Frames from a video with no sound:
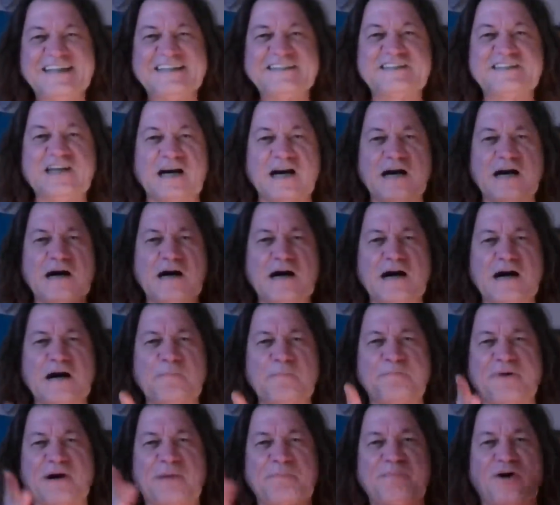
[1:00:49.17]
the
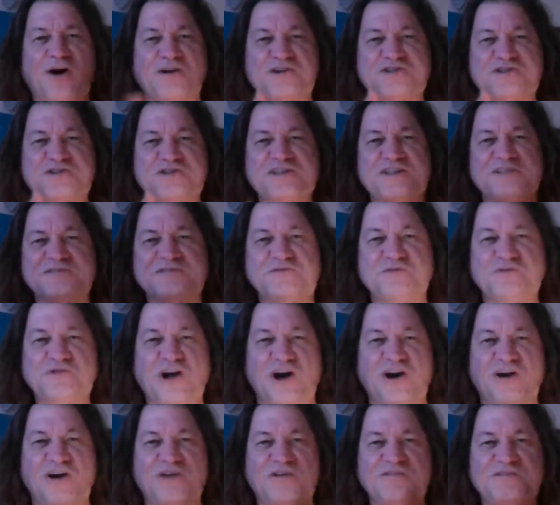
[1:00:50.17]
proportion, to
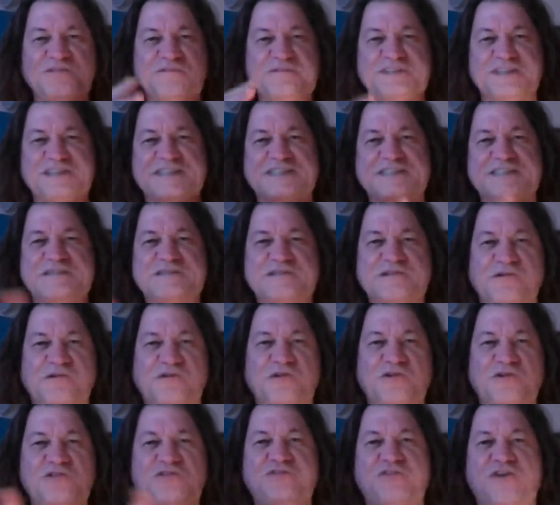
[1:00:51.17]
know this
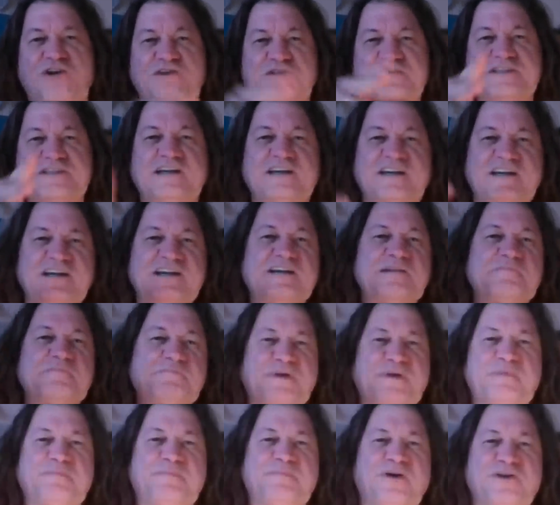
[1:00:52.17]
rule for the
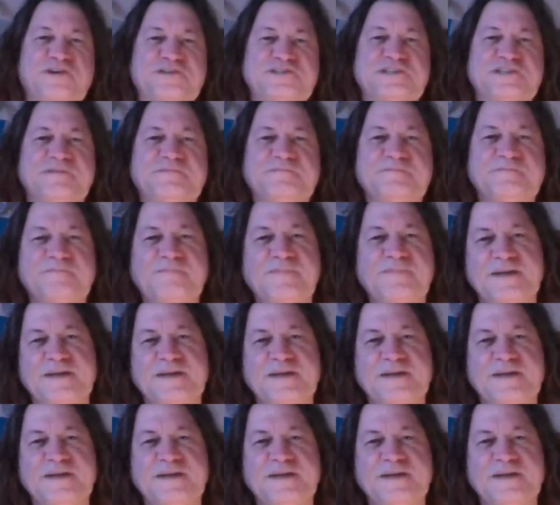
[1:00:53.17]
proportion,